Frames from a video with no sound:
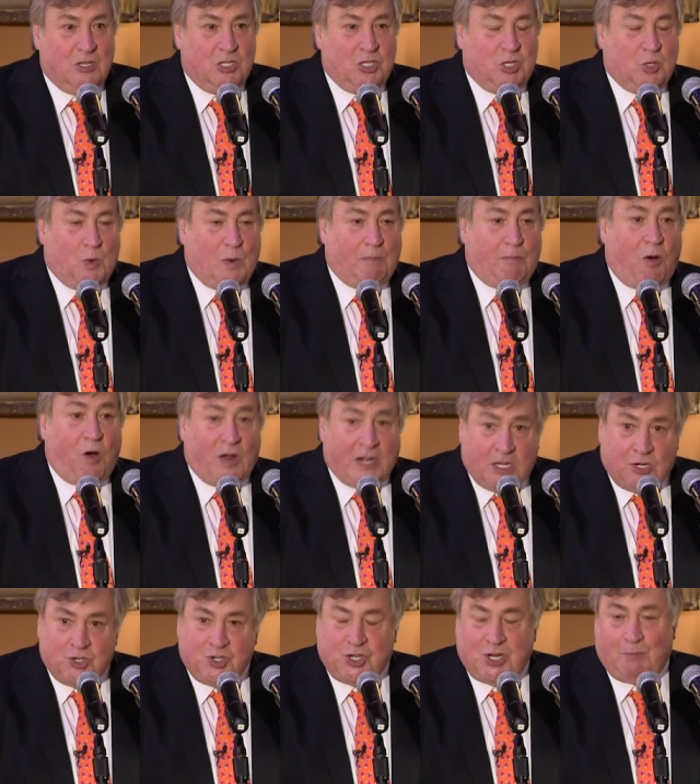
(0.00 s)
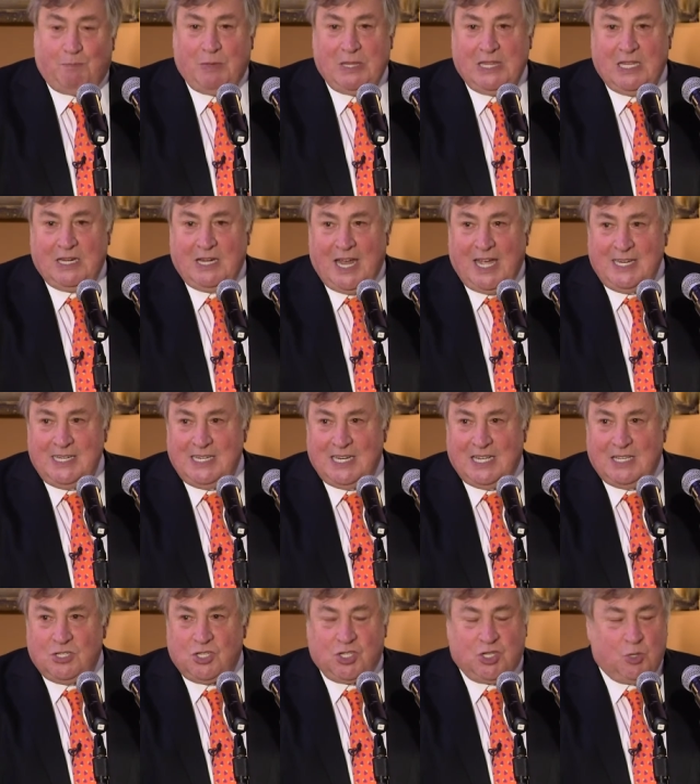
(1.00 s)
to a partnership in the
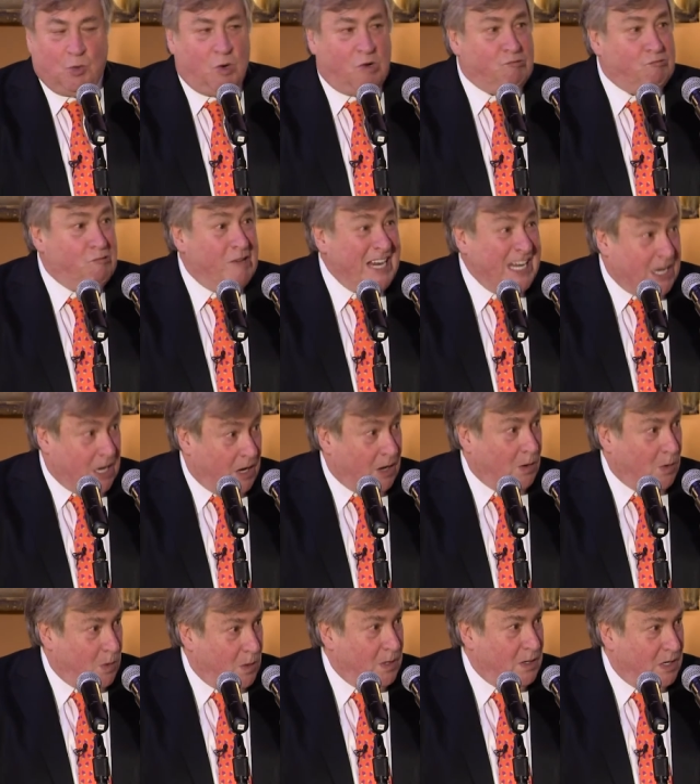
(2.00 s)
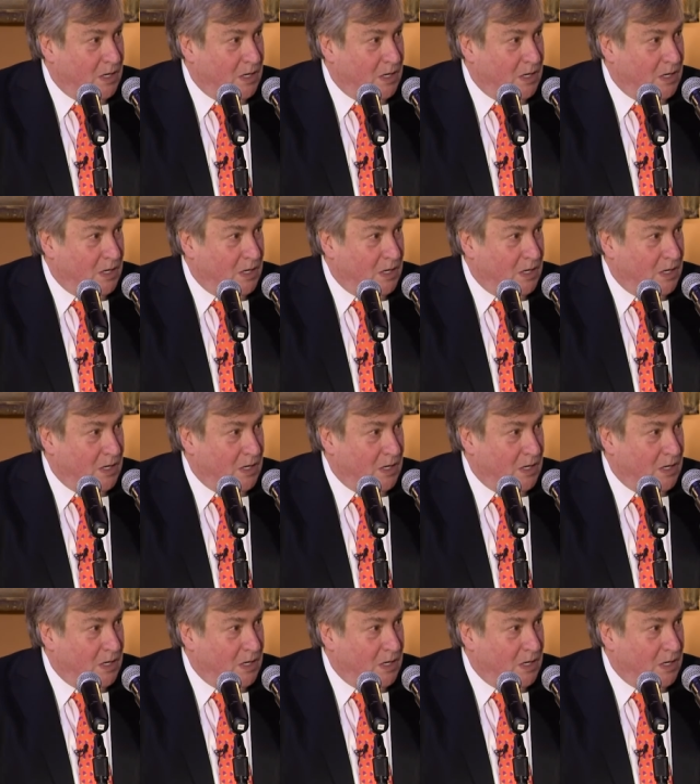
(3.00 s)
90s to a RICO,